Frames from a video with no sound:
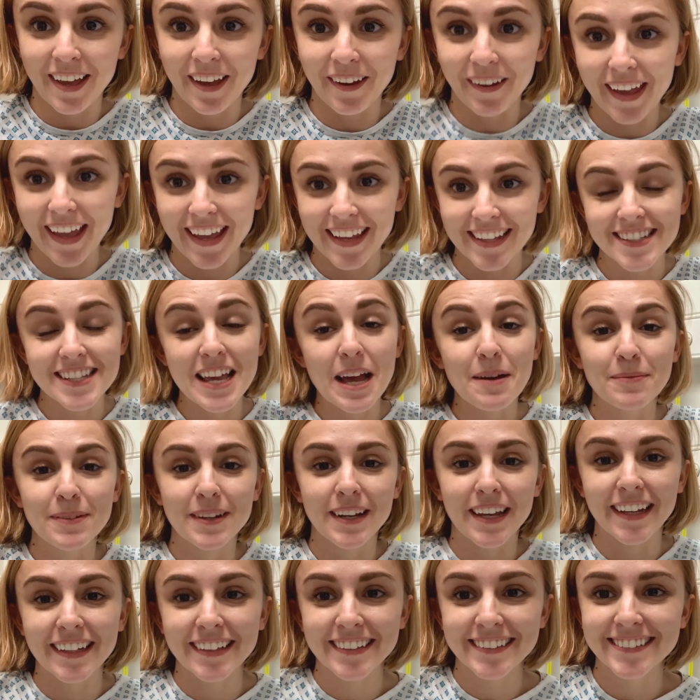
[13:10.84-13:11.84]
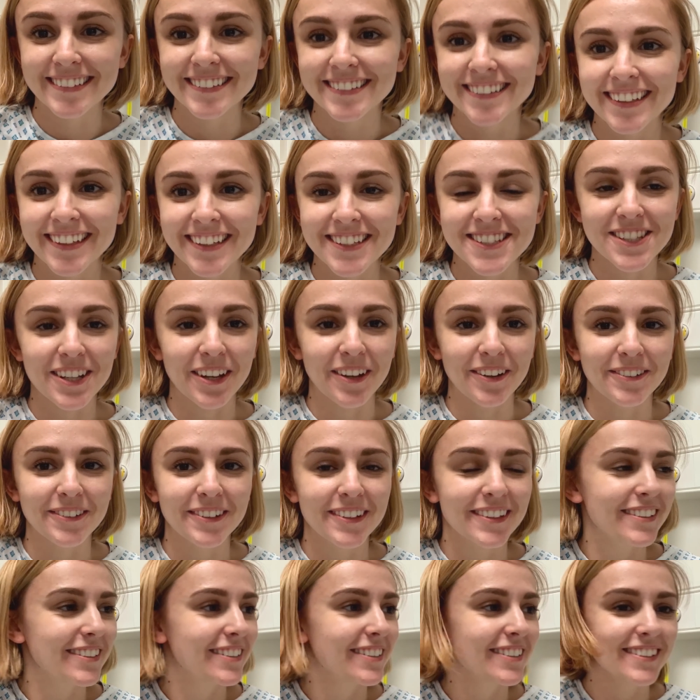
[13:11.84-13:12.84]
Okay, it's happening. So,
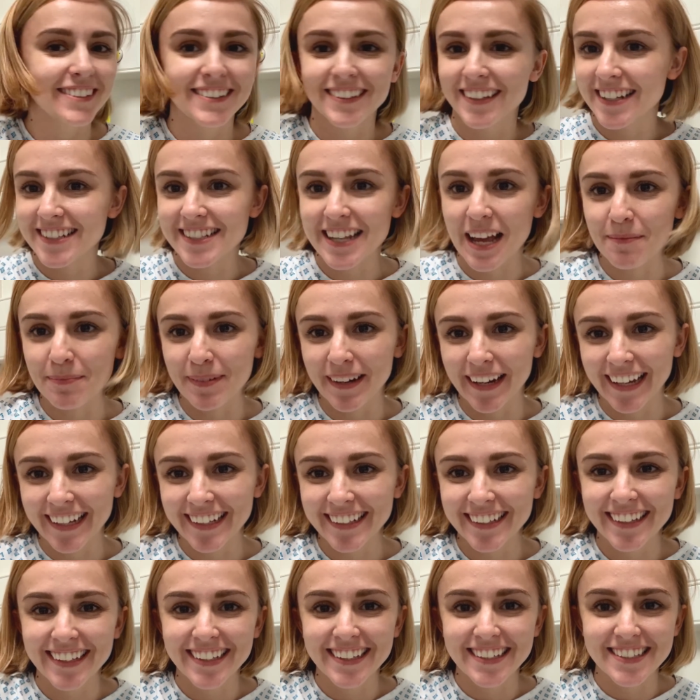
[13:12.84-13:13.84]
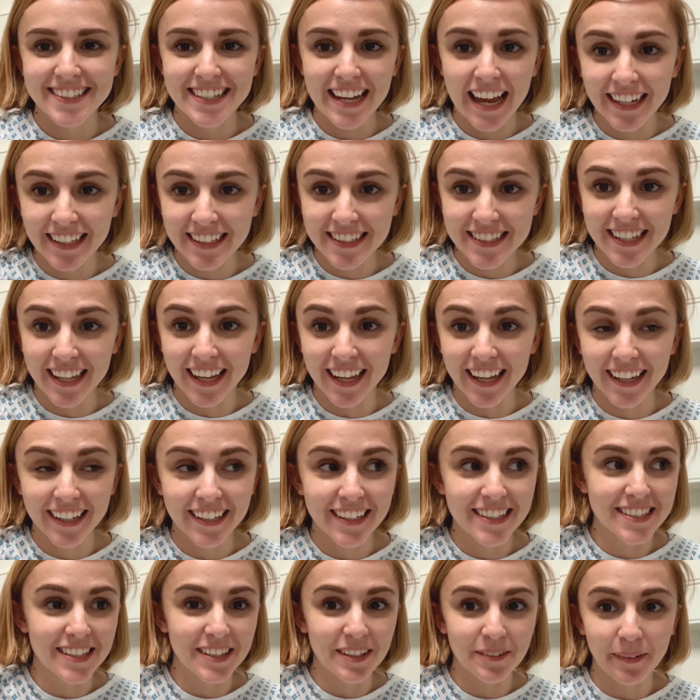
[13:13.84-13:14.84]
it's happening. Dan is here,
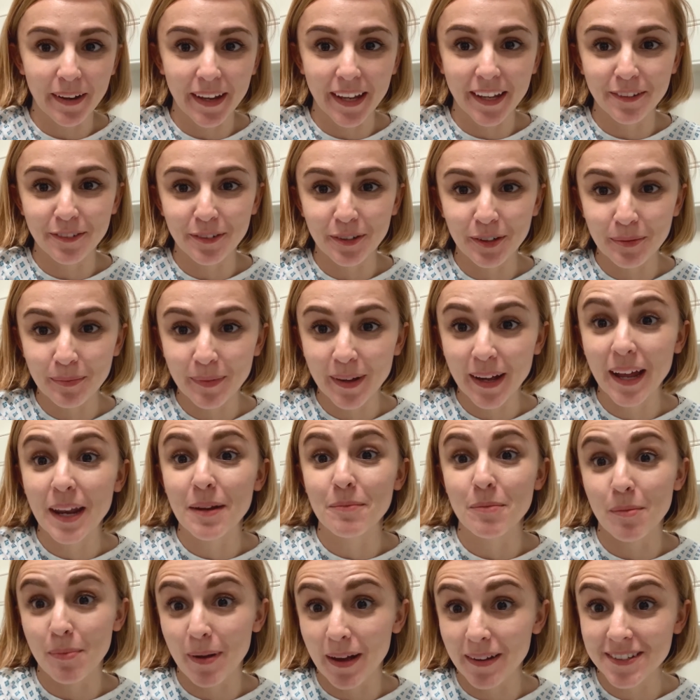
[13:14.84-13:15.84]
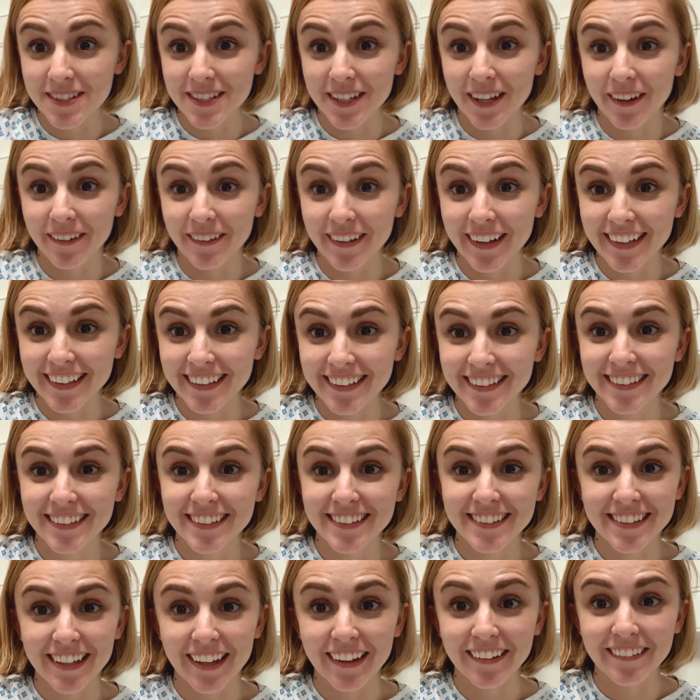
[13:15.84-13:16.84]
he's in the waiting room, and I'm about to go in.
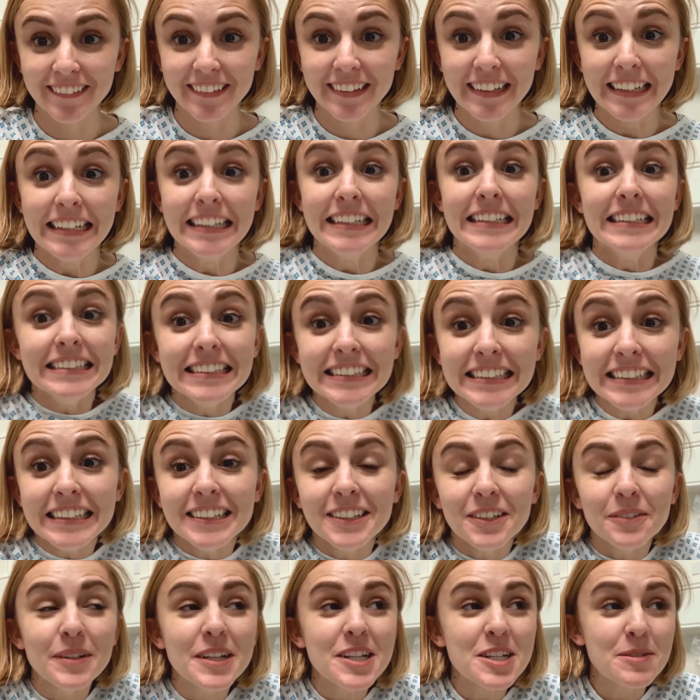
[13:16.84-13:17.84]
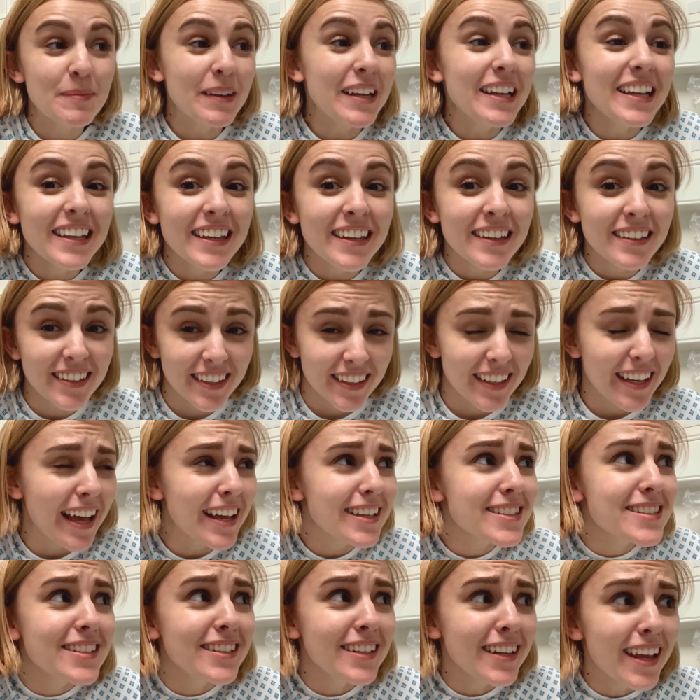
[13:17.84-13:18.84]
So, oh, wish me luck,
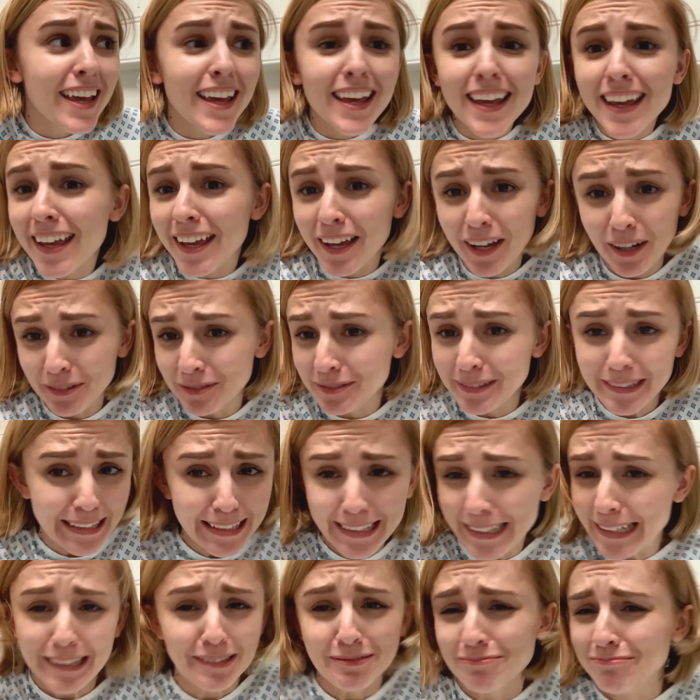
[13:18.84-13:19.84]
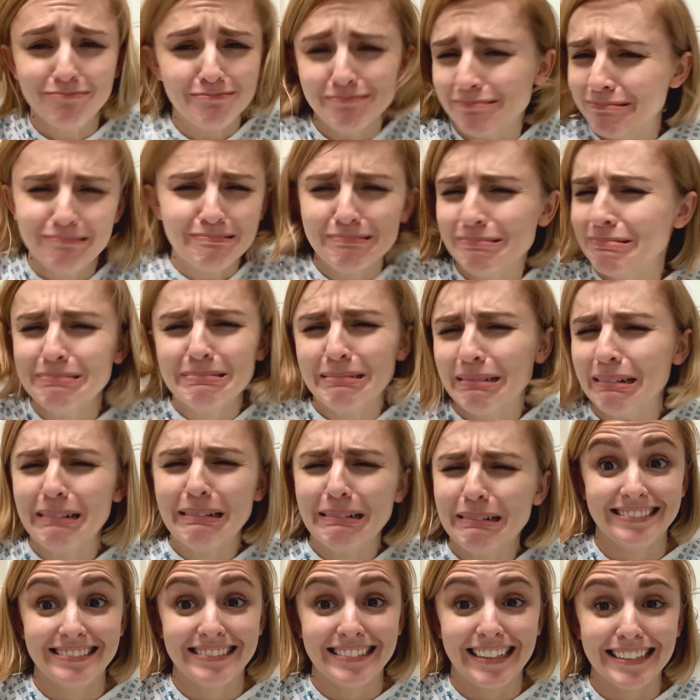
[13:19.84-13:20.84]
gas and air only.
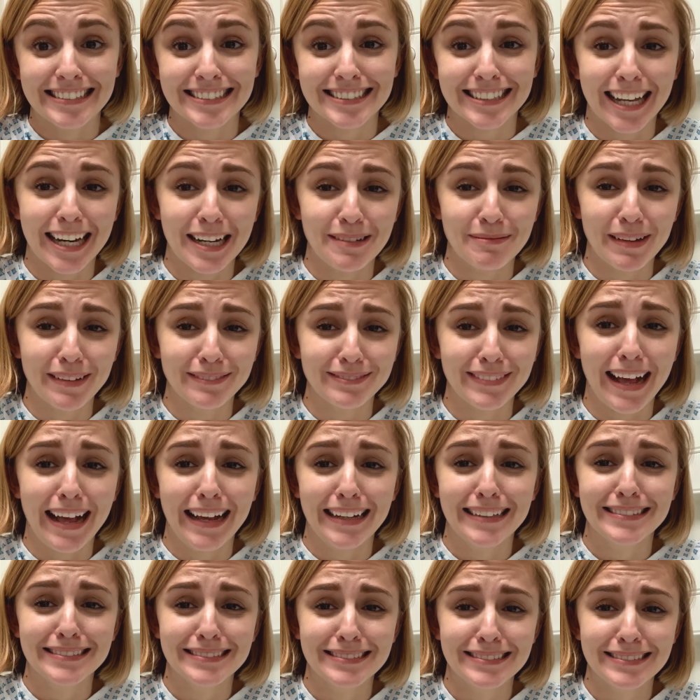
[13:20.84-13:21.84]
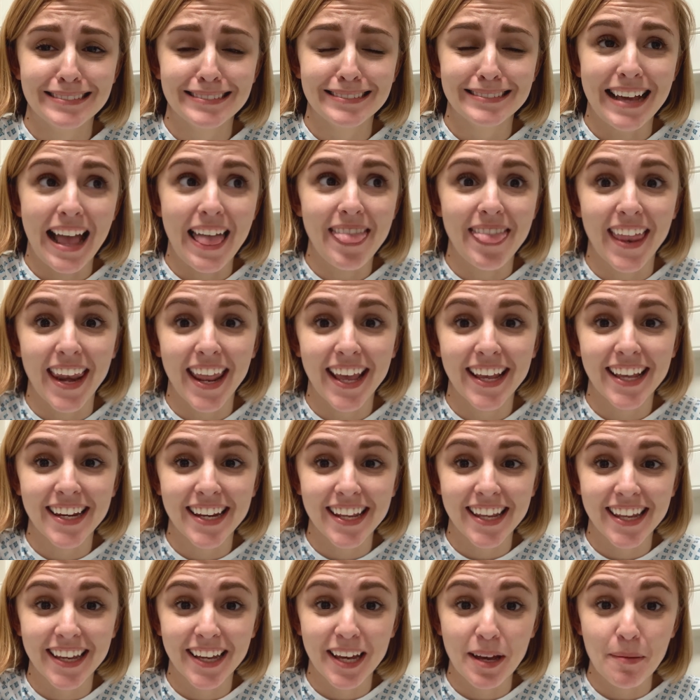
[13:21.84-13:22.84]
That's gonna be fine. And then I can
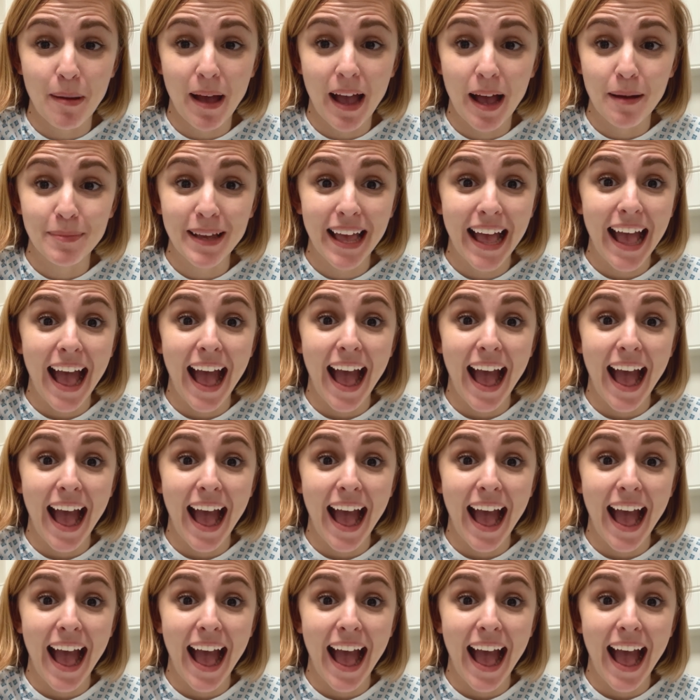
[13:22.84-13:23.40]
eat a kebab.